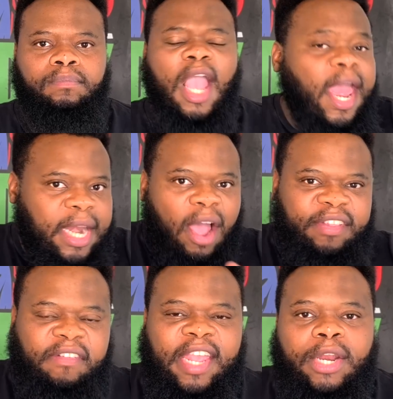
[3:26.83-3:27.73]
Now, as
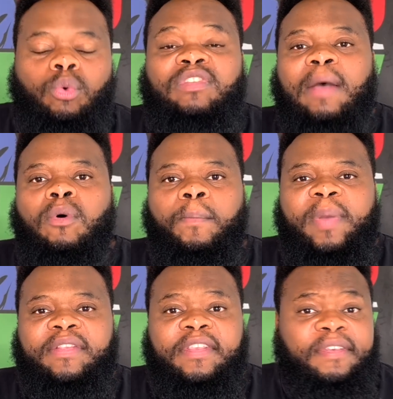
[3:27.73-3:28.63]
I said, Thabo
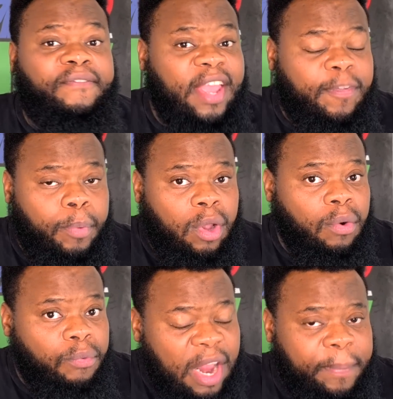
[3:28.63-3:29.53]
Bester, the Facebook
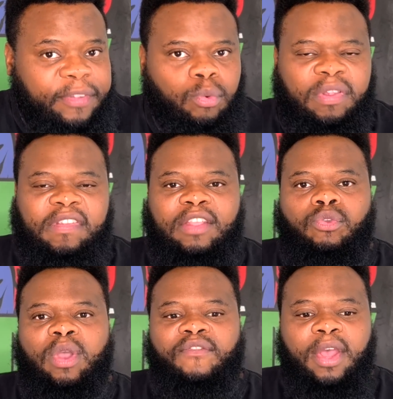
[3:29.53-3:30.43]
rapist, was said
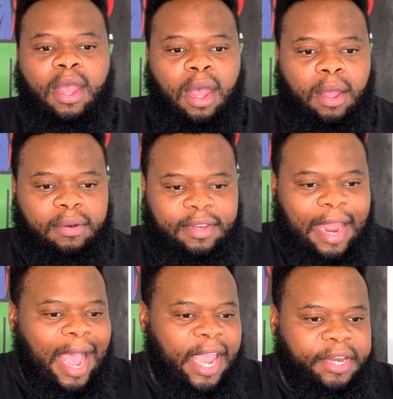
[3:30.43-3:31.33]
to have
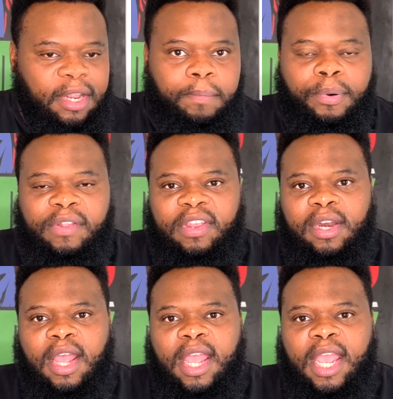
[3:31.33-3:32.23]
died in
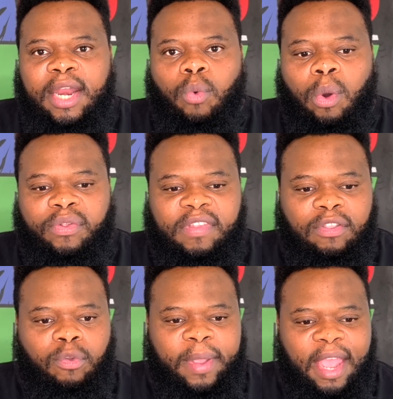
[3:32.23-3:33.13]
prison in what was said
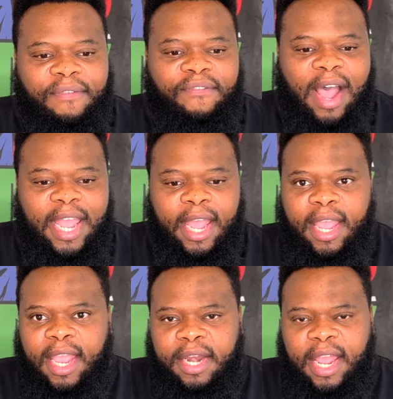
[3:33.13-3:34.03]
to be a fire
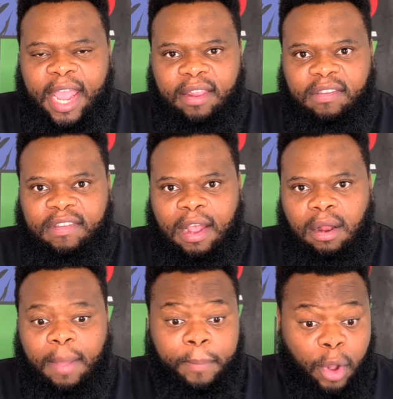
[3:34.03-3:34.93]
in a cell,
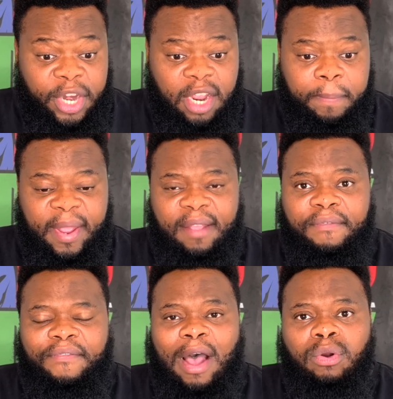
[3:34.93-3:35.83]
a body being
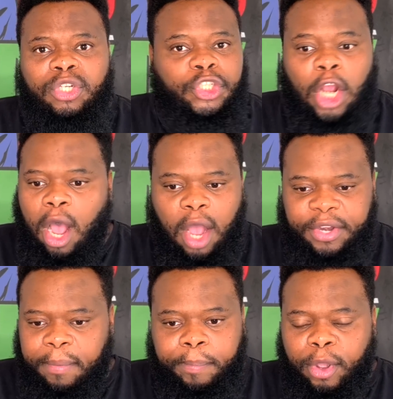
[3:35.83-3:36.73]
found, charred
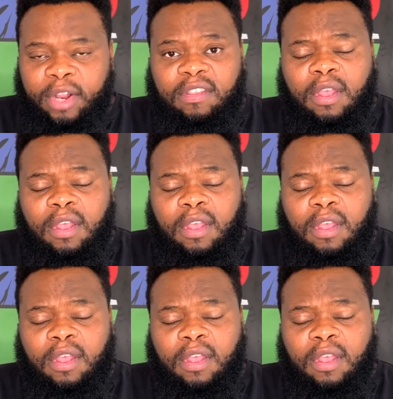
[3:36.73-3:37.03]
and burnt